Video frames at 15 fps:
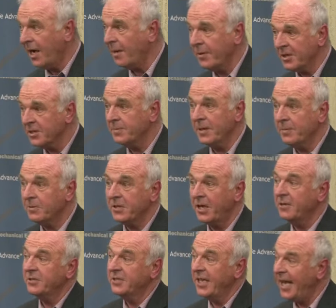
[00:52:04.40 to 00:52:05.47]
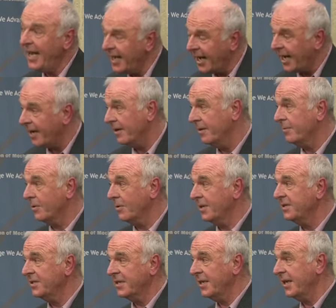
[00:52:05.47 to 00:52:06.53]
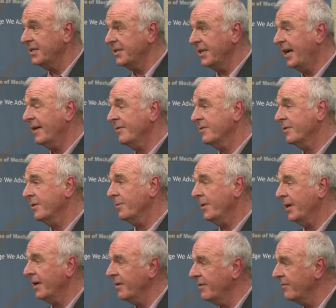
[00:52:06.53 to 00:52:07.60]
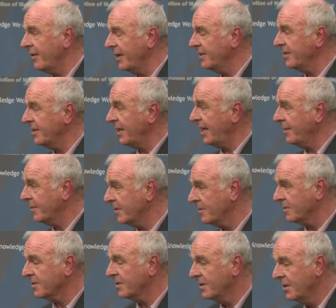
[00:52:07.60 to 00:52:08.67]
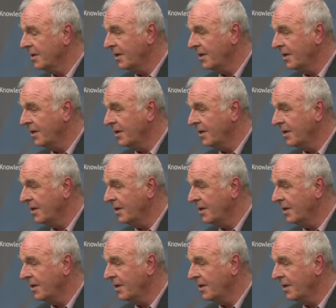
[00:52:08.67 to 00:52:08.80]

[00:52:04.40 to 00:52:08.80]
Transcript: because people don't dare hire employees in case they have to appear in front of the labour courts.